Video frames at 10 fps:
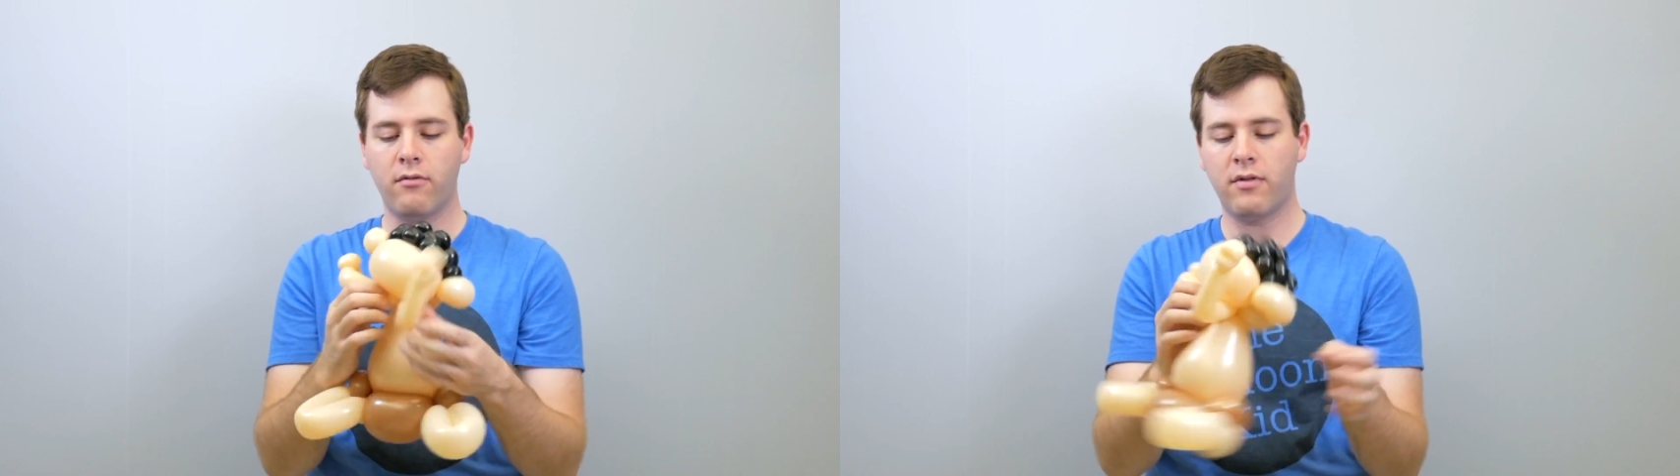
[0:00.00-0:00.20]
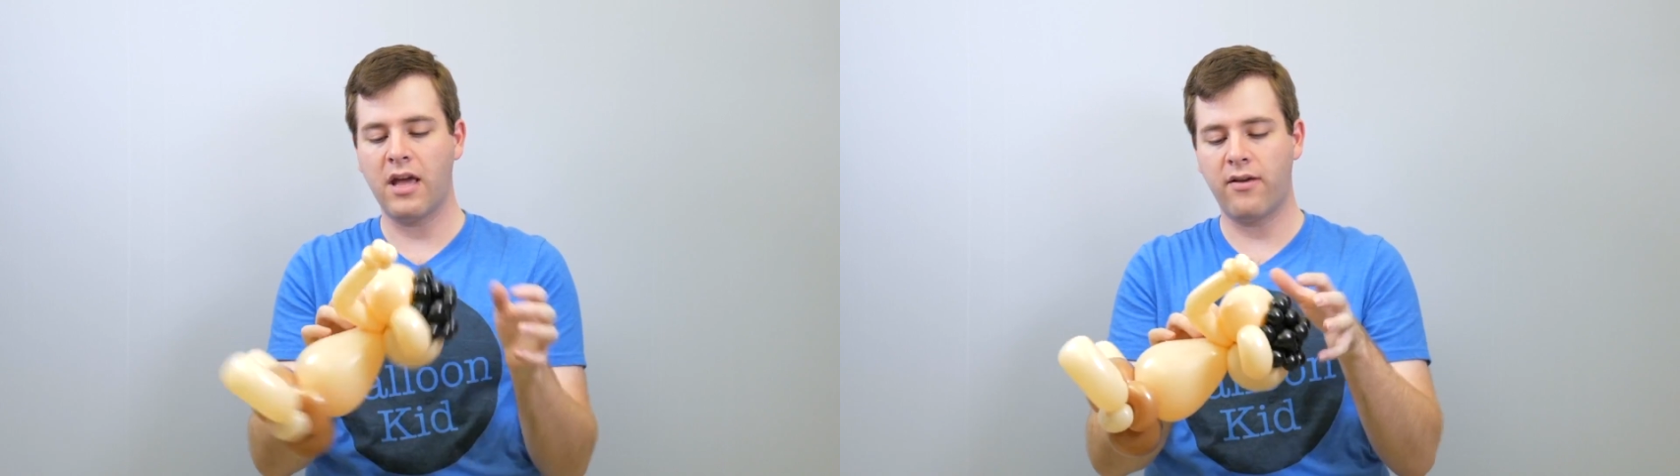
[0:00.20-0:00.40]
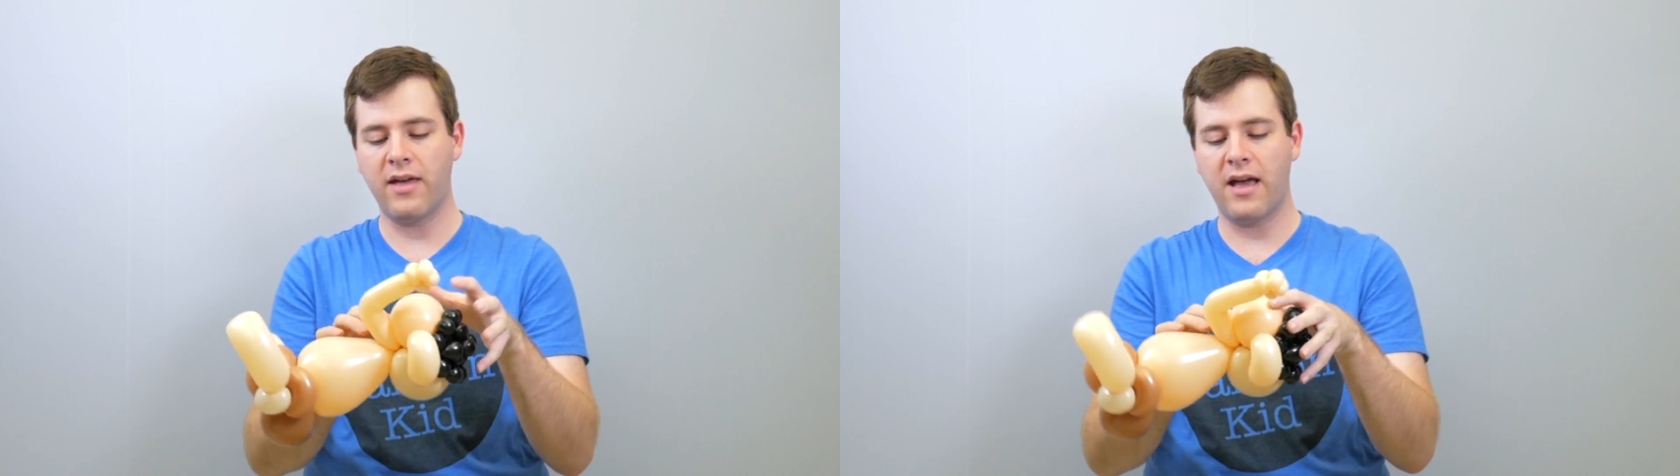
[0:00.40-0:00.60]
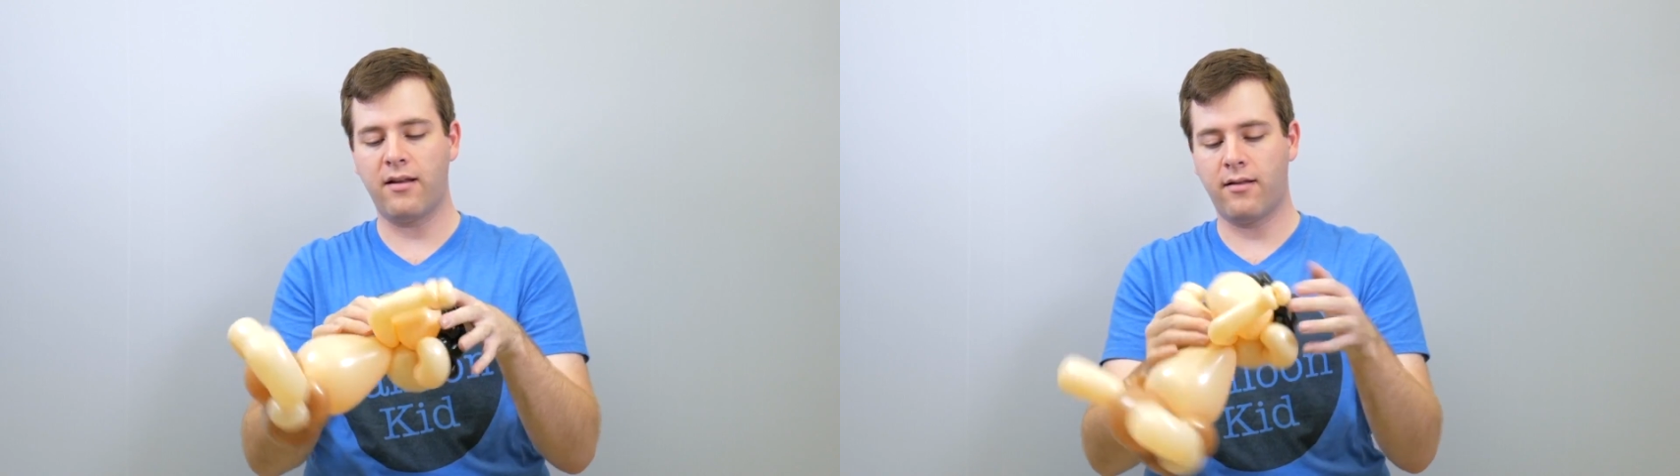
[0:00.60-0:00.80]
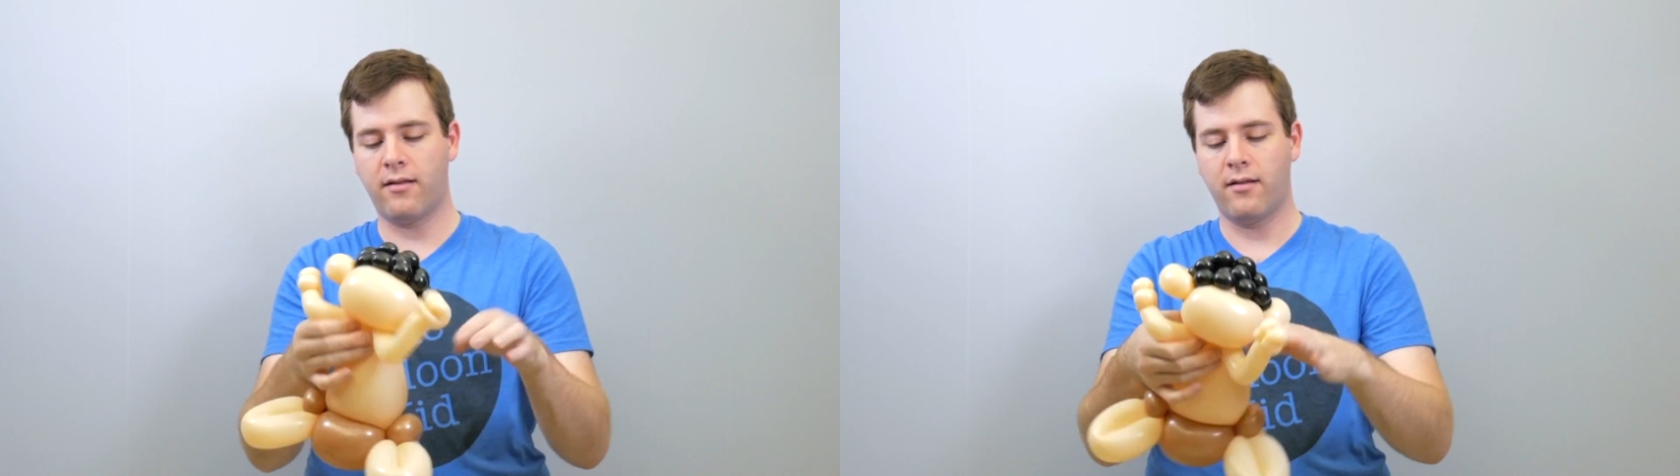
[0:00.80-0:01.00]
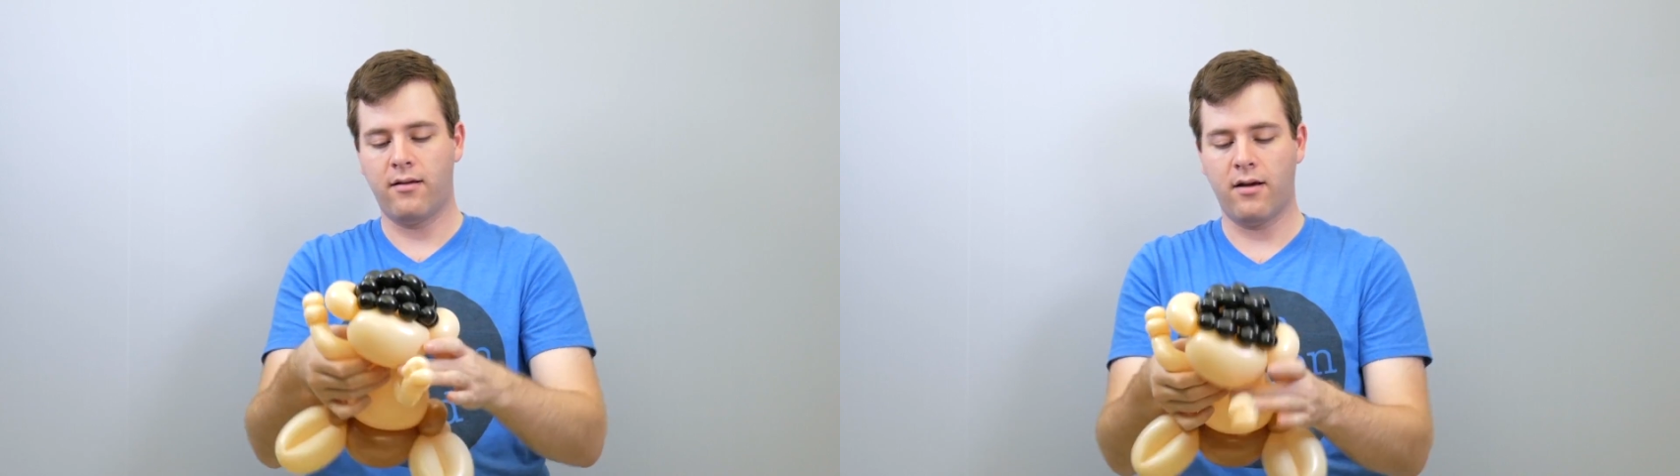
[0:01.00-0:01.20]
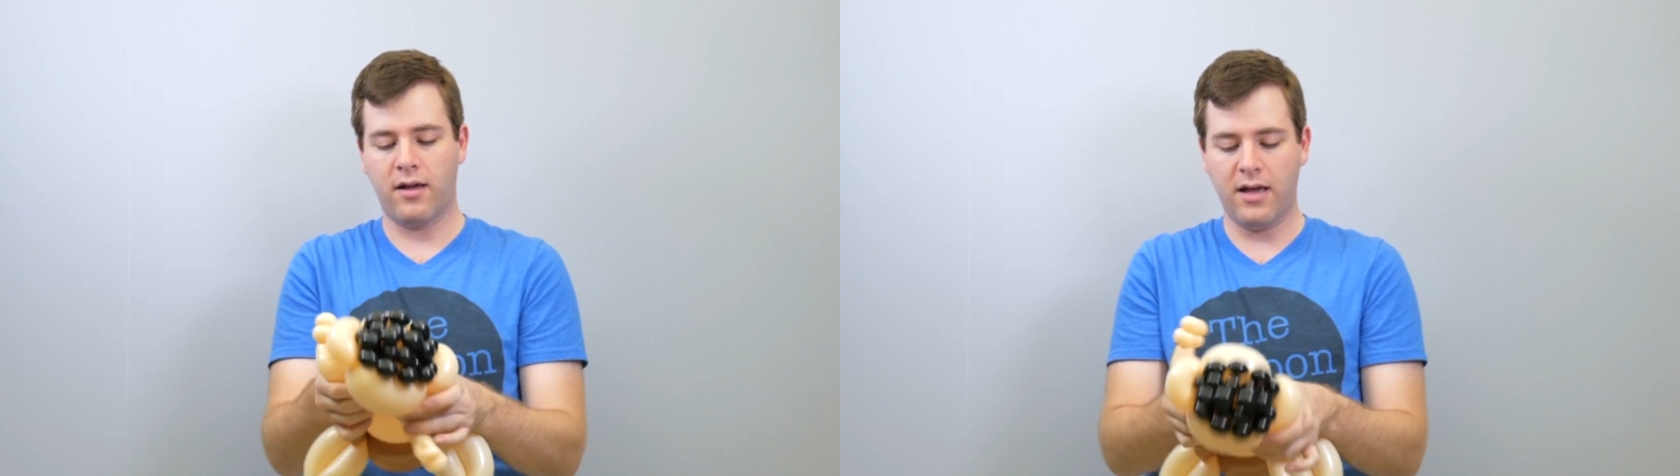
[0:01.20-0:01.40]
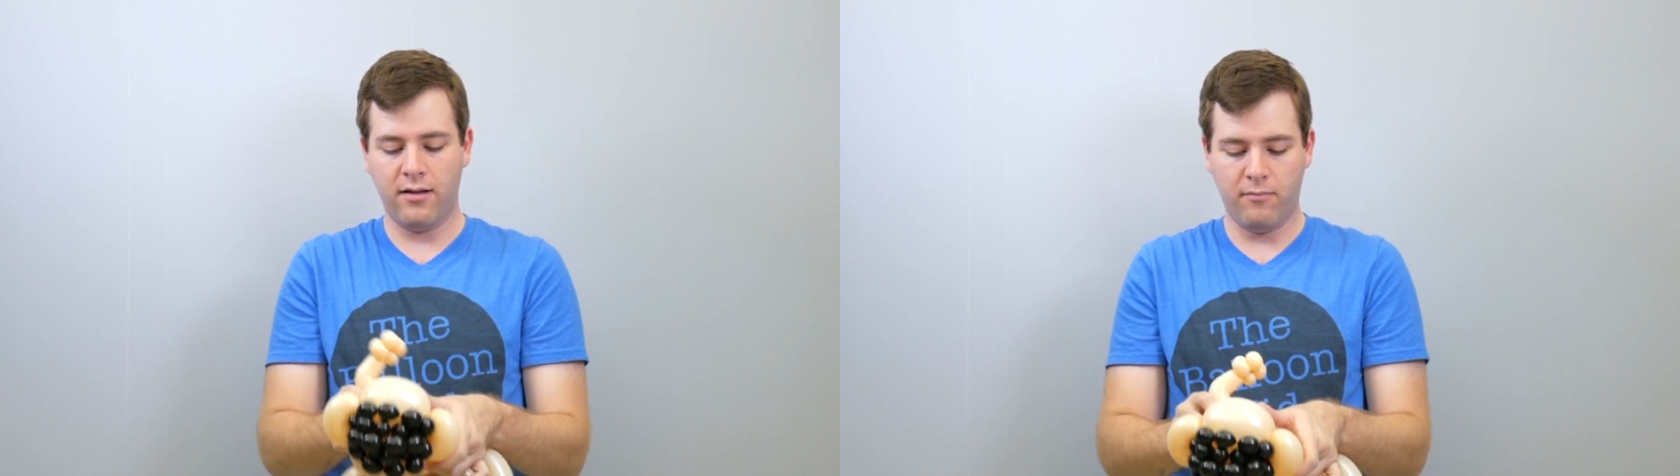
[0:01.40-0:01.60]
take that,
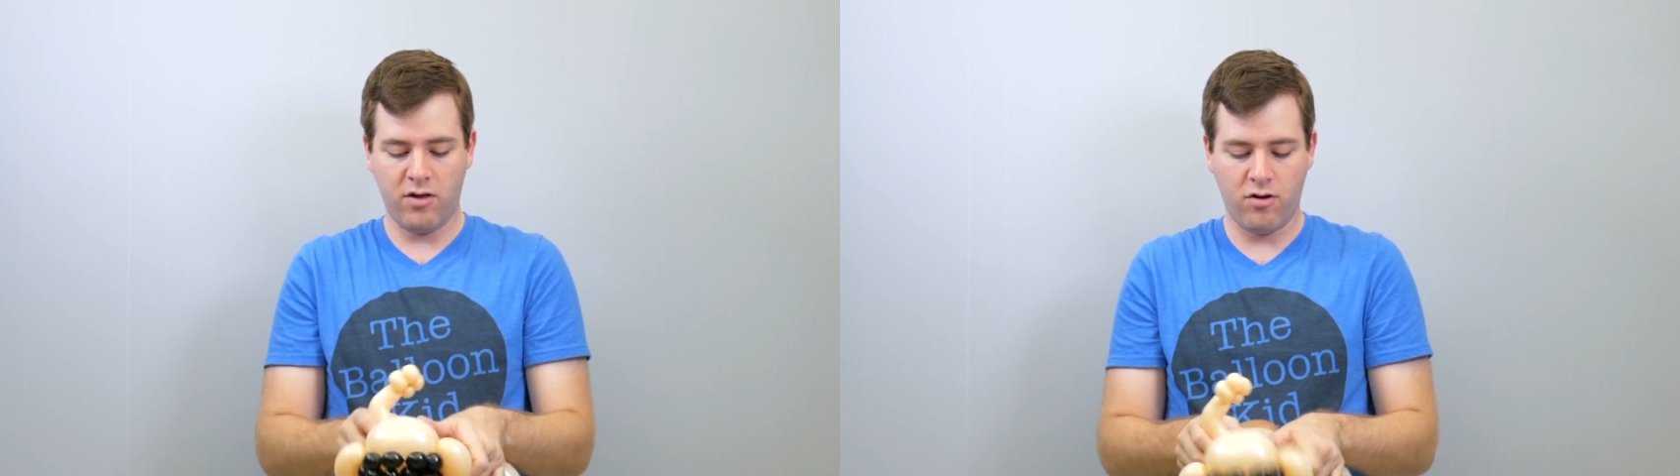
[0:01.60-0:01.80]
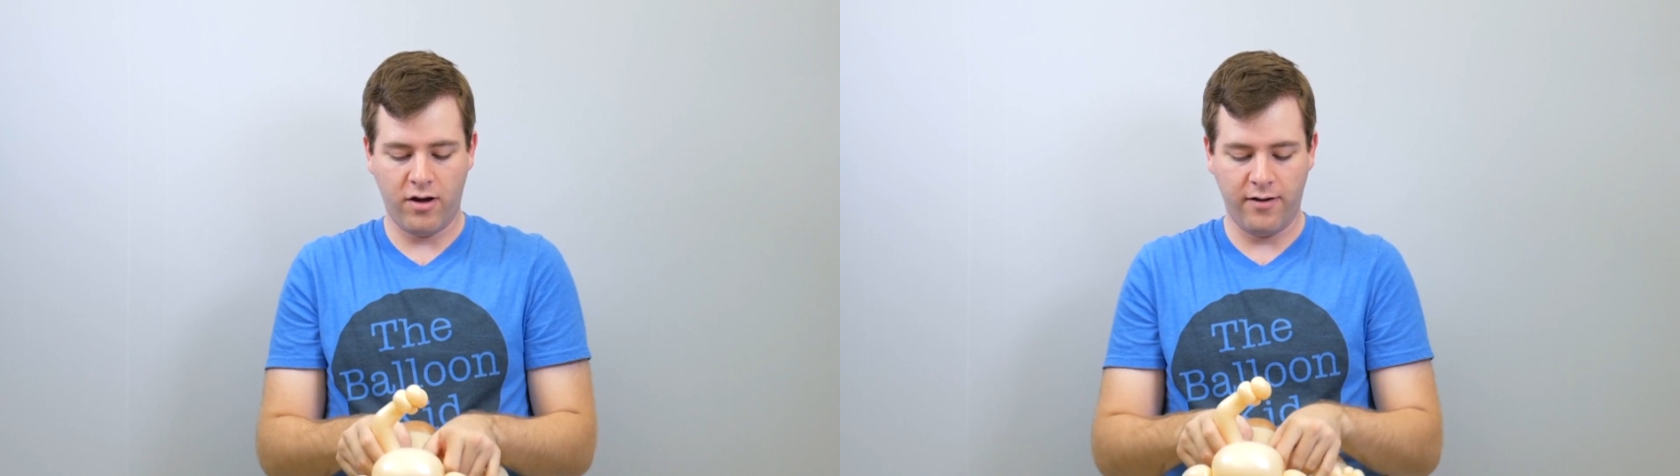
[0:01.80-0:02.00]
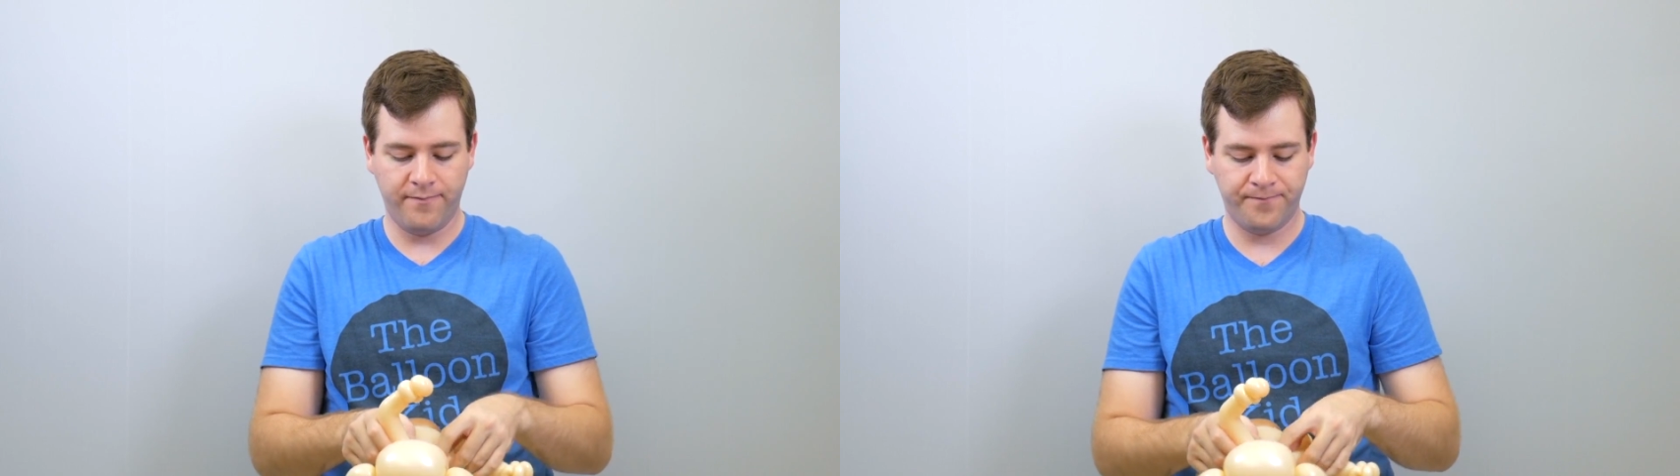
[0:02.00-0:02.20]
again, let me show you.